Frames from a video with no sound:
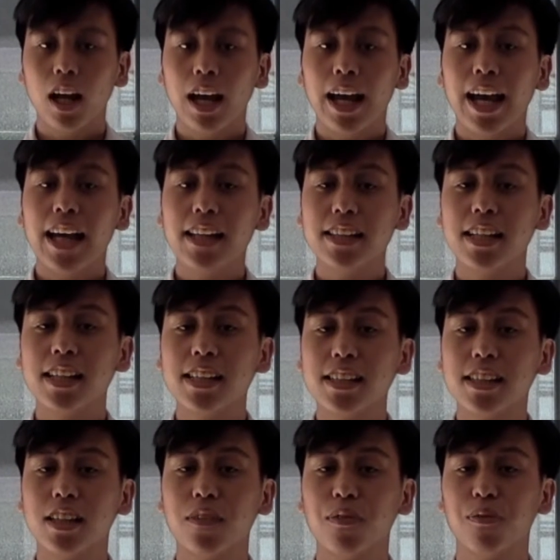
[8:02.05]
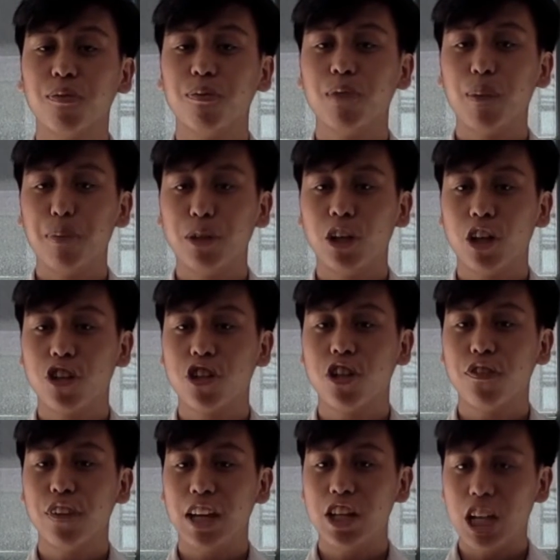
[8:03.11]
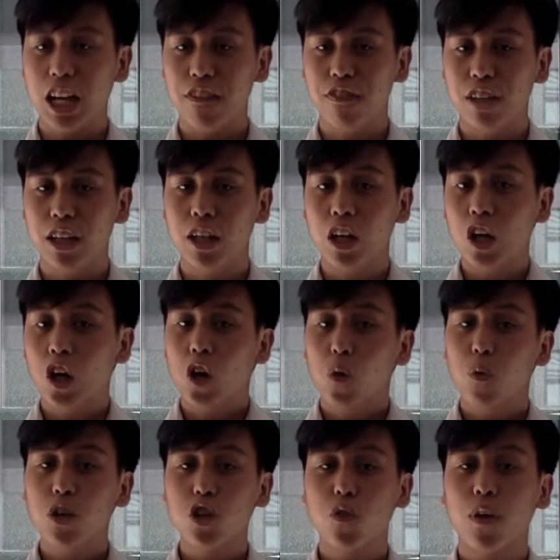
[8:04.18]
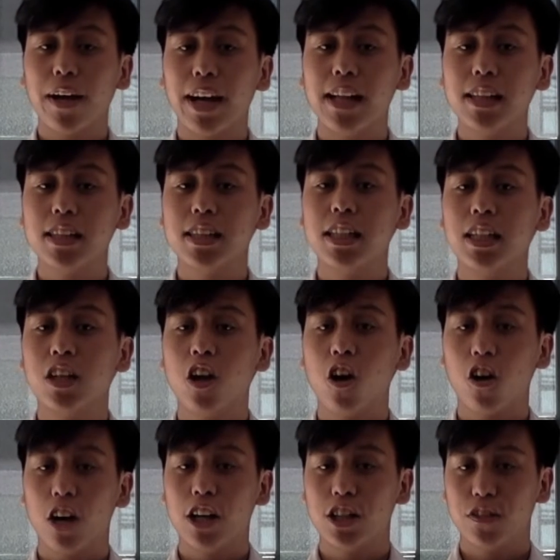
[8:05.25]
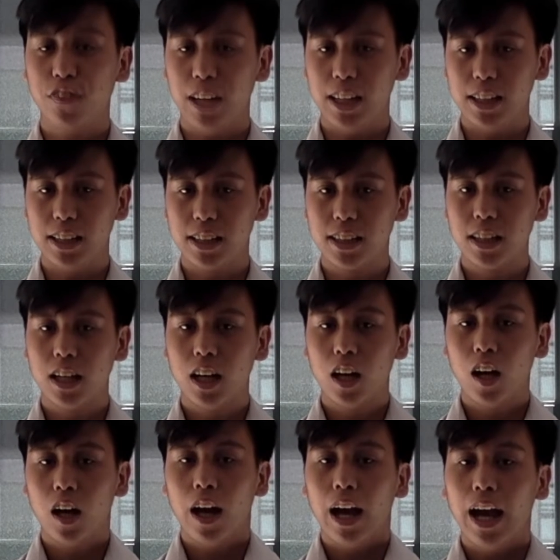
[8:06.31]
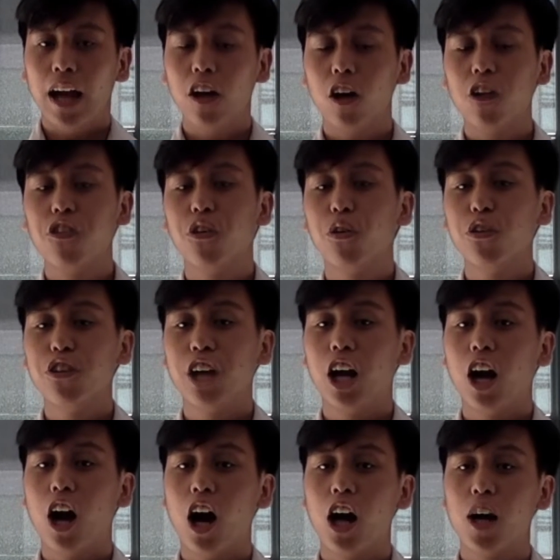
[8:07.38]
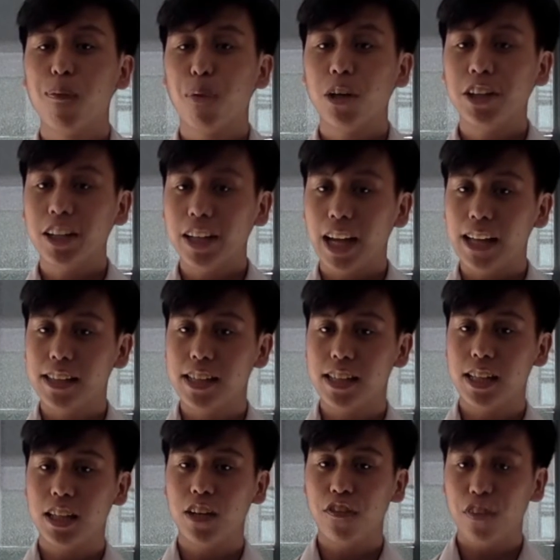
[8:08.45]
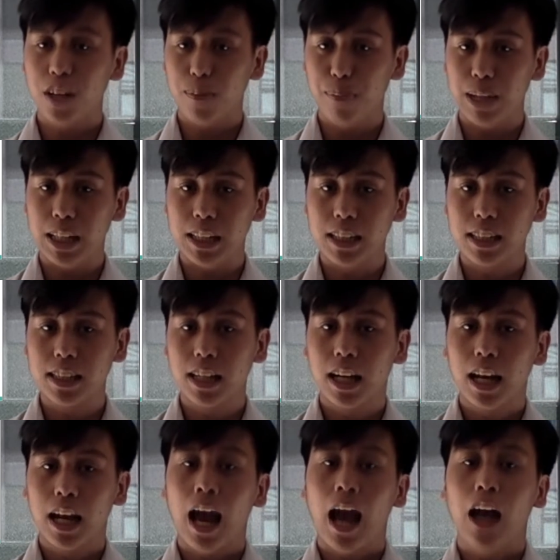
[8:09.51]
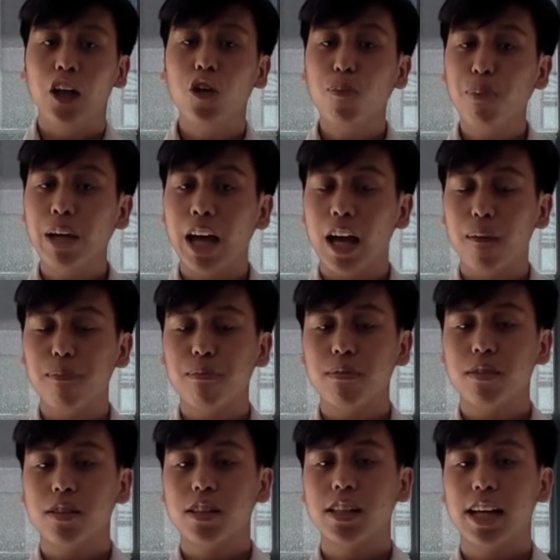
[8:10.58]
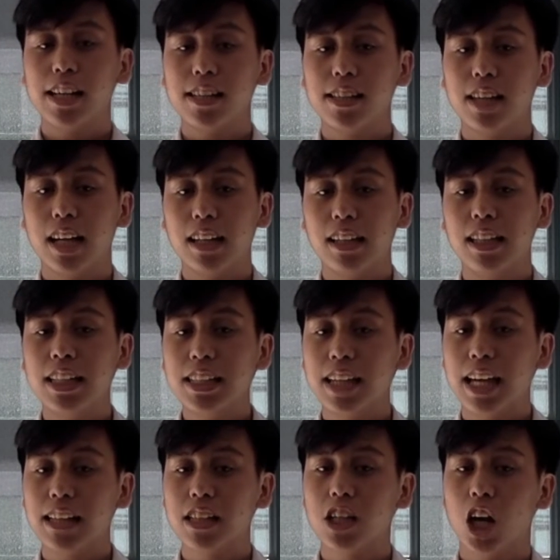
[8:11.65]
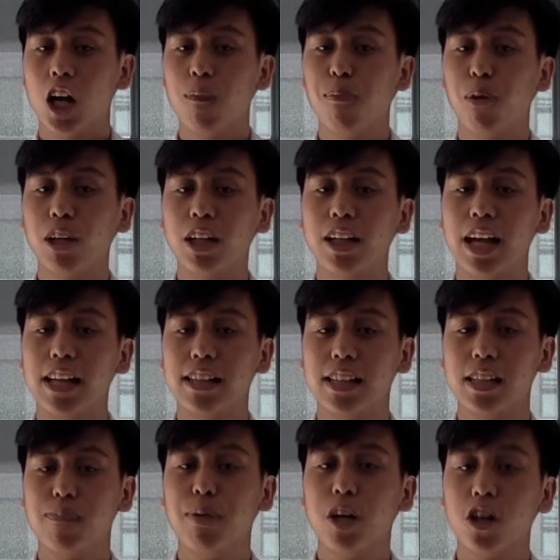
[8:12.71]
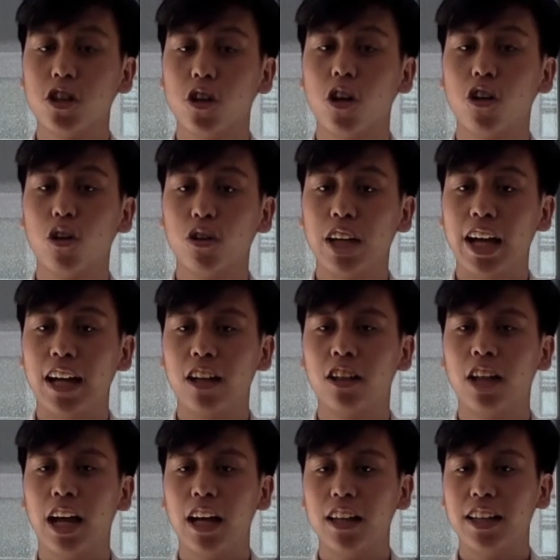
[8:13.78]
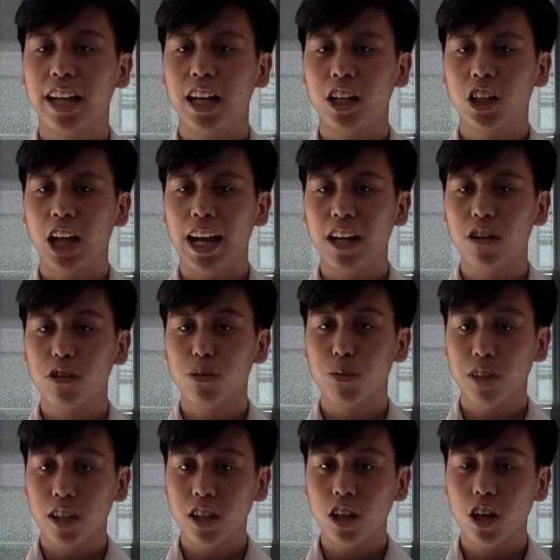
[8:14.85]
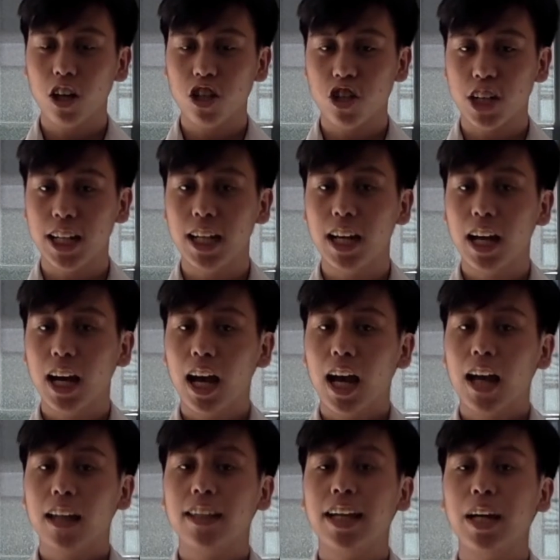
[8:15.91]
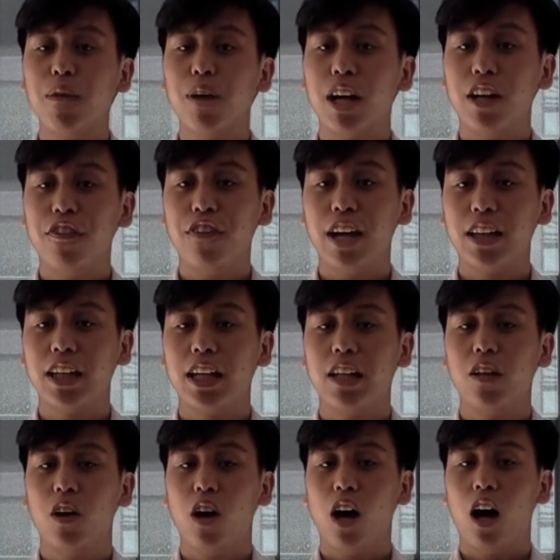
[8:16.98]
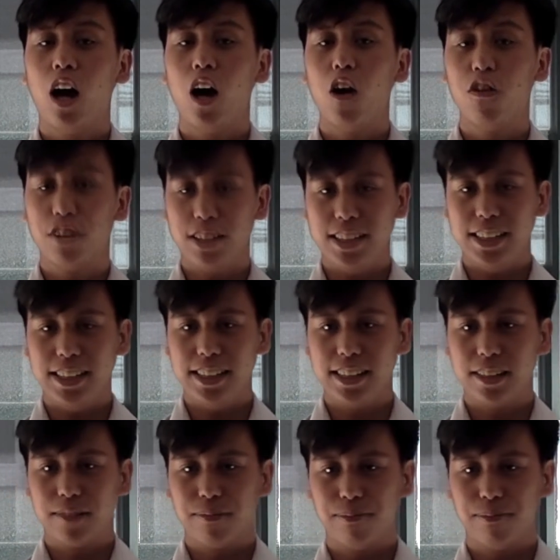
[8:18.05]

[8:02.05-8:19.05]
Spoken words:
hastens the reproduction of HIV, which quickens the occurrence of AIDS. And although there are reported cases in the Philippines, UPM says that these cases are important cases because although they are diagnosed within the country, they were infected overseas.